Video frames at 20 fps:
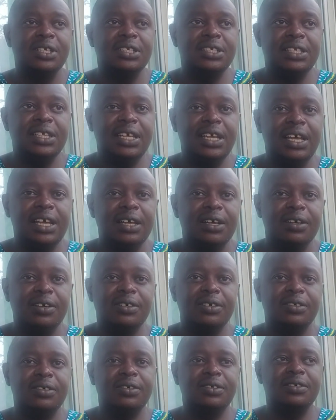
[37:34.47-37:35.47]
tear
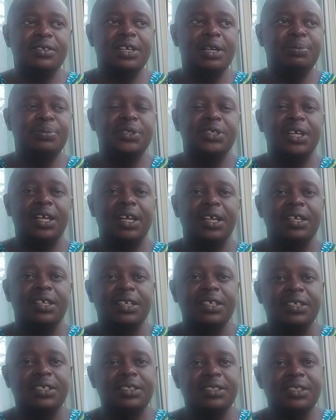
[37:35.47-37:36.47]
or rupture
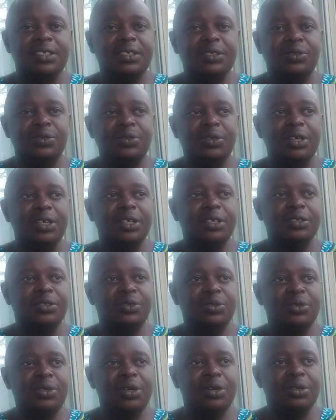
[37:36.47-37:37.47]
the
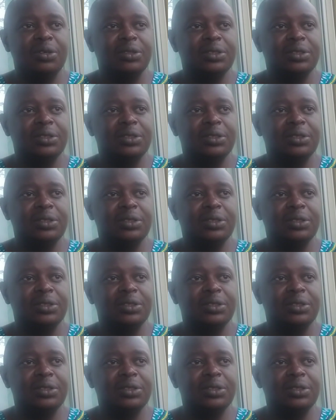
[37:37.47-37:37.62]
dural